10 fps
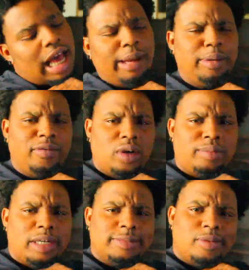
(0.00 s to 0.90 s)
happy for
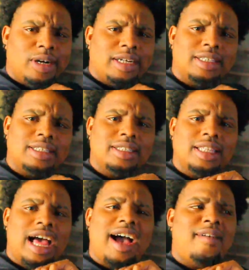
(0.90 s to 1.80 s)
the most part,
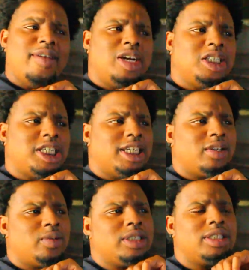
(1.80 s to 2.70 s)
live,
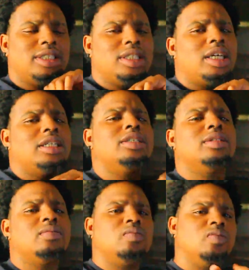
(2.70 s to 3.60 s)
energetic, which that
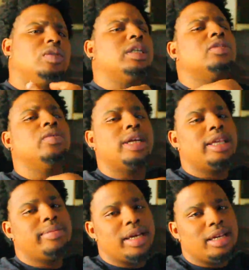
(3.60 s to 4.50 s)
is, that's
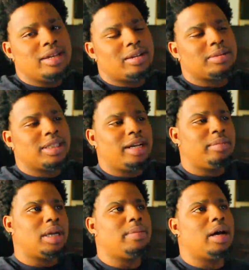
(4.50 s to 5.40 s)
really me, you know what I'm
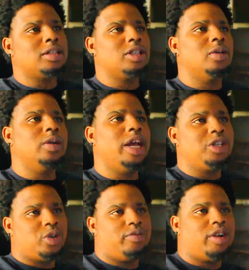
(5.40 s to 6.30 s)
saying? But I'm also
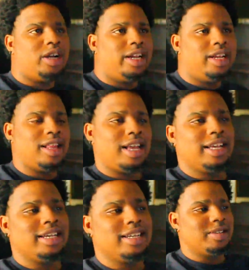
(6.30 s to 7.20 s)
introverted,
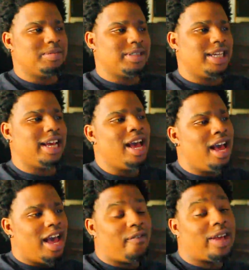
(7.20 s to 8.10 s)
like, know what I'm saying?
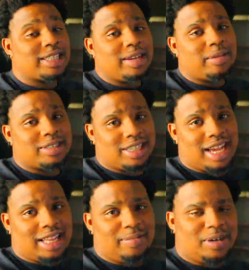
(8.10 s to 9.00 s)
If I see most of
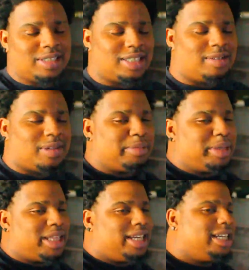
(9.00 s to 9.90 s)
y'all in person, I'll probably
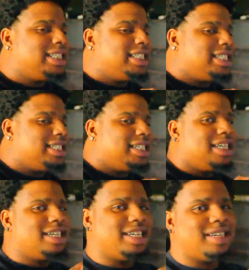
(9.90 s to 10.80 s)
be like,
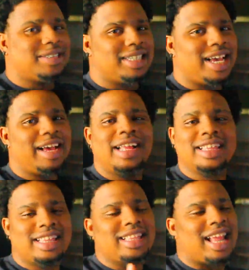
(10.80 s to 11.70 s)
yeah, you know what I'm saying?
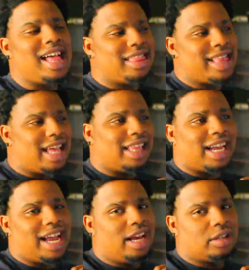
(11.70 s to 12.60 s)
Not
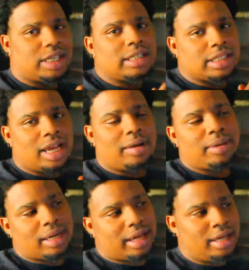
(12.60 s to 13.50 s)
like I ain't gonna talk to y'all,
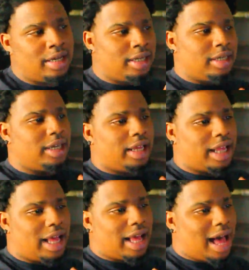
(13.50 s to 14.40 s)
but
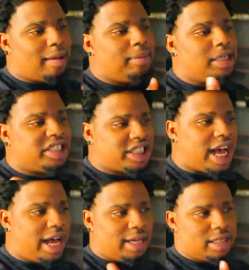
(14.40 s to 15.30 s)
I be
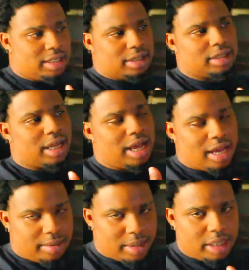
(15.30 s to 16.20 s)
shy, because I
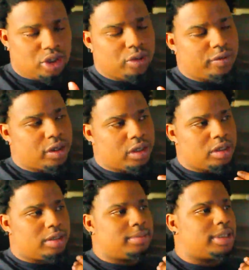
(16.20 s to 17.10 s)
am an introvert,
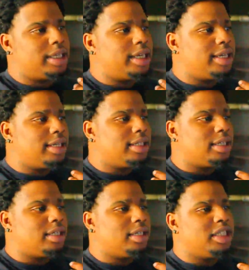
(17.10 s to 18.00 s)
you know what I'm saying?
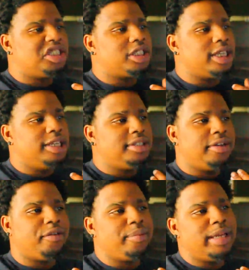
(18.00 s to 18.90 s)
It's just
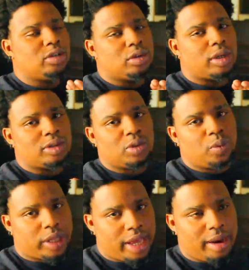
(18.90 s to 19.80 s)
easier for me to talk to
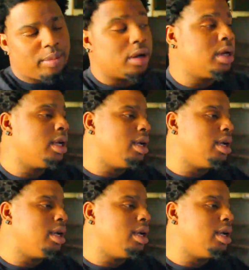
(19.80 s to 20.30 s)
a camera